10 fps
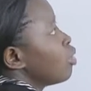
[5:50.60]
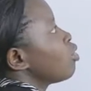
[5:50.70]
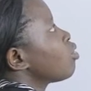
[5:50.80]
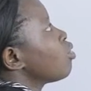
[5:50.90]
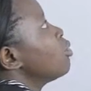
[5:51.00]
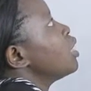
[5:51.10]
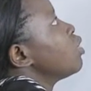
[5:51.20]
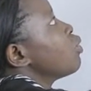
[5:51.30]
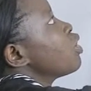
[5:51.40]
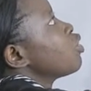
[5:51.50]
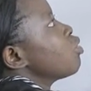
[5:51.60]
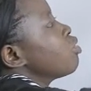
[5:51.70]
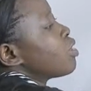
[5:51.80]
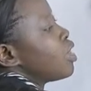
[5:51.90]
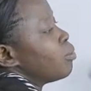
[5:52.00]
so many
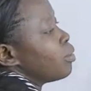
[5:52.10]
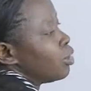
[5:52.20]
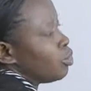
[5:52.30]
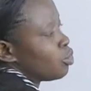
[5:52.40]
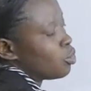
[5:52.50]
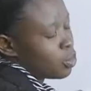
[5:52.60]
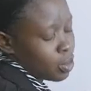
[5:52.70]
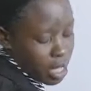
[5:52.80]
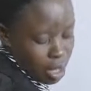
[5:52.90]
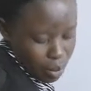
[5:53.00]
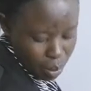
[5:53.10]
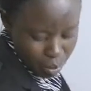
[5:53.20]
questions come into our